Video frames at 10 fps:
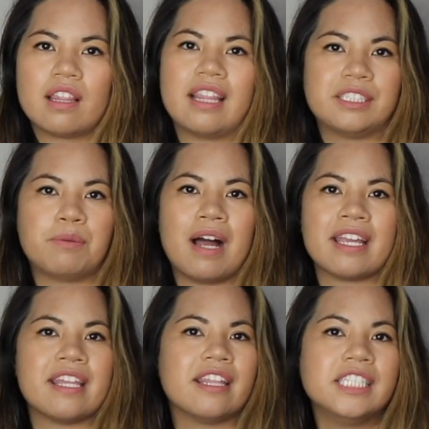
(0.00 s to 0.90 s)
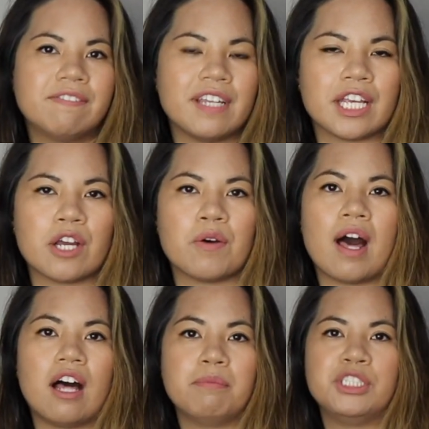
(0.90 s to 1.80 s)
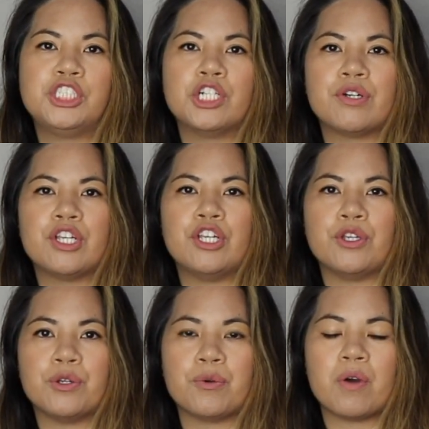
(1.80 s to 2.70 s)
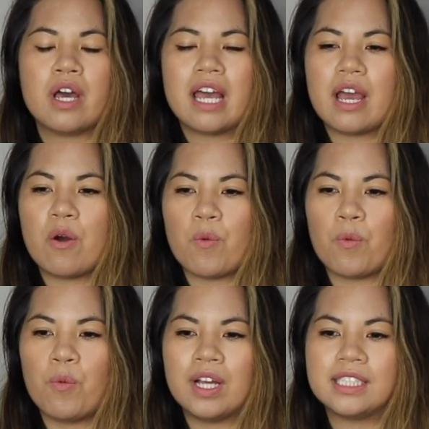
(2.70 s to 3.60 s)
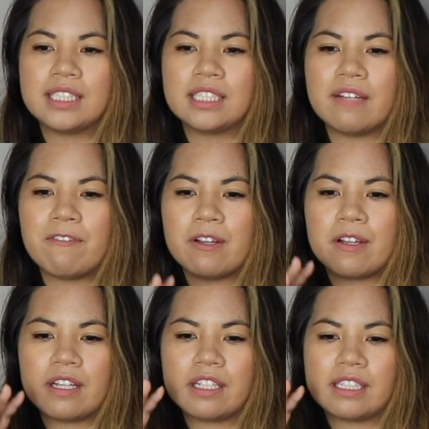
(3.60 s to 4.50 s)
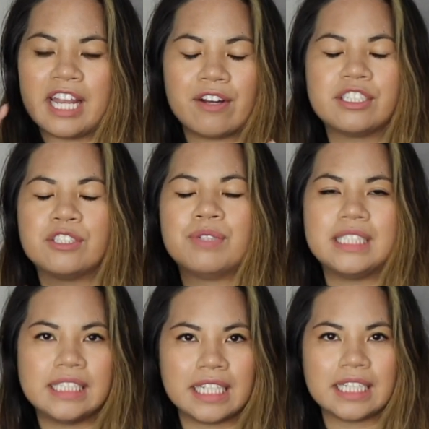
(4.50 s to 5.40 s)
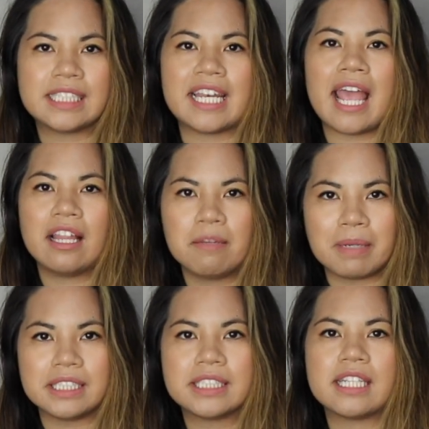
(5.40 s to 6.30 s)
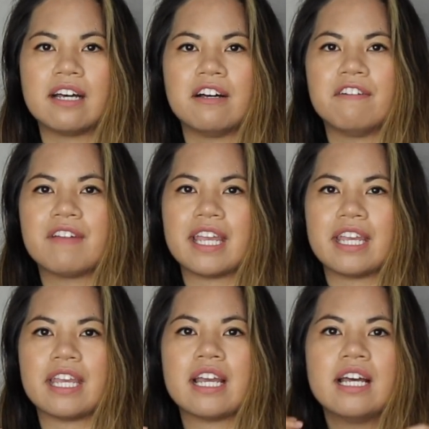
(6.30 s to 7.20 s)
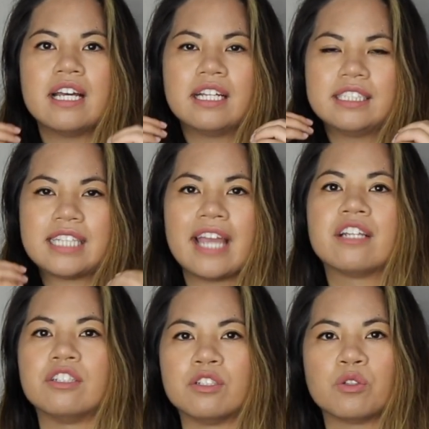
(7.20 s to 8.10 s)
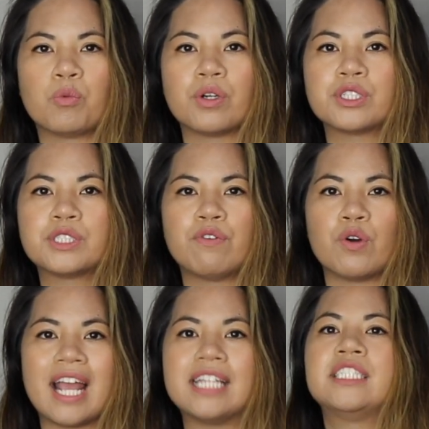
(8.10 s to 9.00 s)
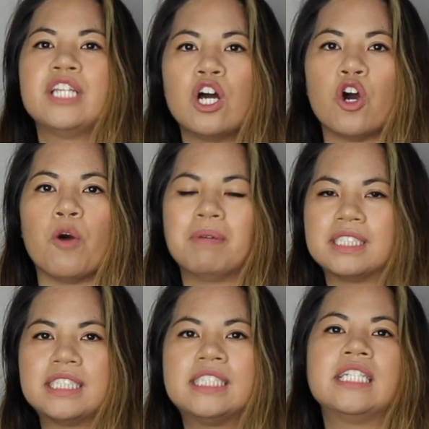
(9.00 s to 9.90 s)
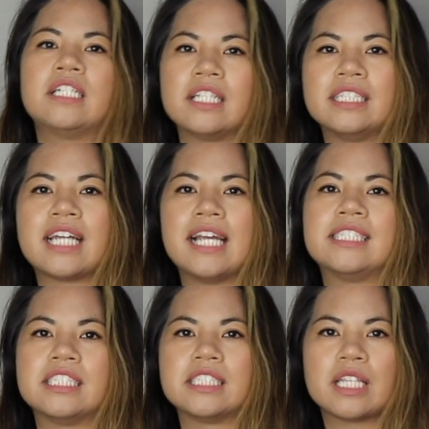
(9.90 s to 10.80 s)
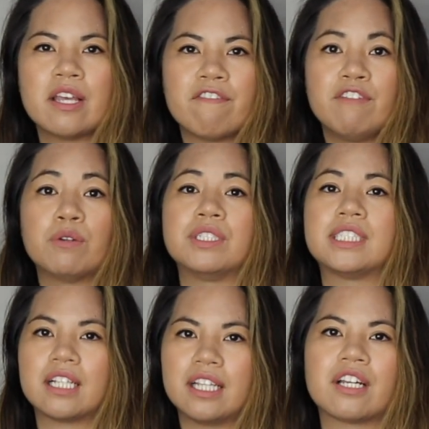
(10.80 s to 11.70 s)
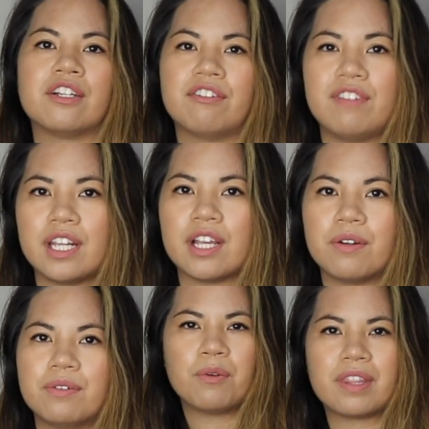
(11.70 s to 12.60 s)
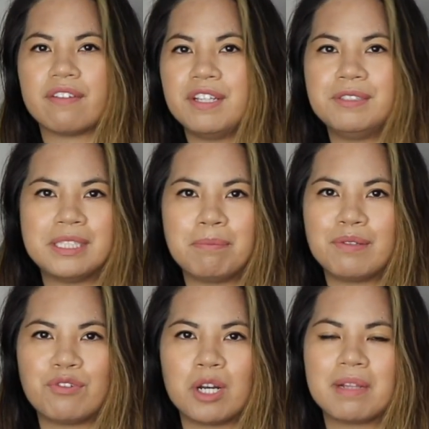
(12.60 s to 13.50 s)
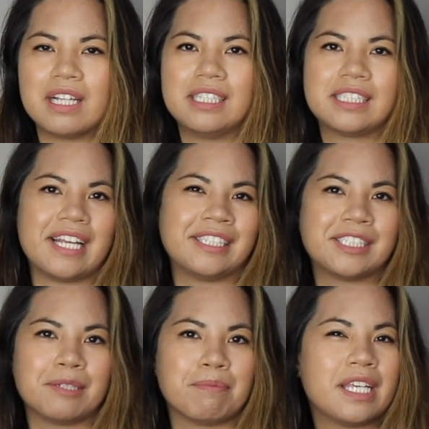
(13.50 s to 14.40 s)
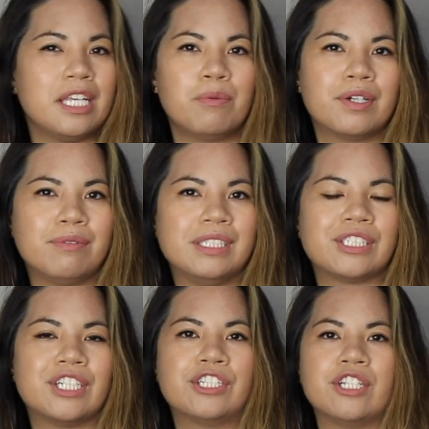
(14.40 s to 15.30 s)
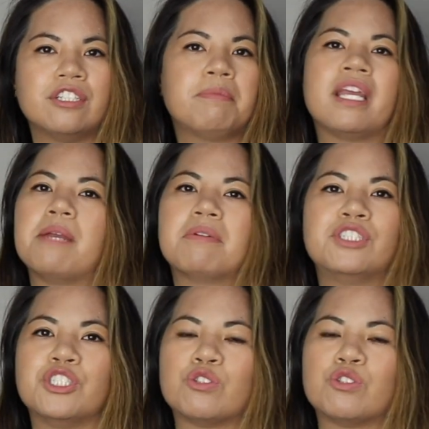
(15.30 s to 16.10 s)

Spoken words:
That's why in this video, I'll be showing you what characteristics and elements of a title works for SEO but still entices viewers to click on your video. With a few simple formulas and some keyword research, you'll be able to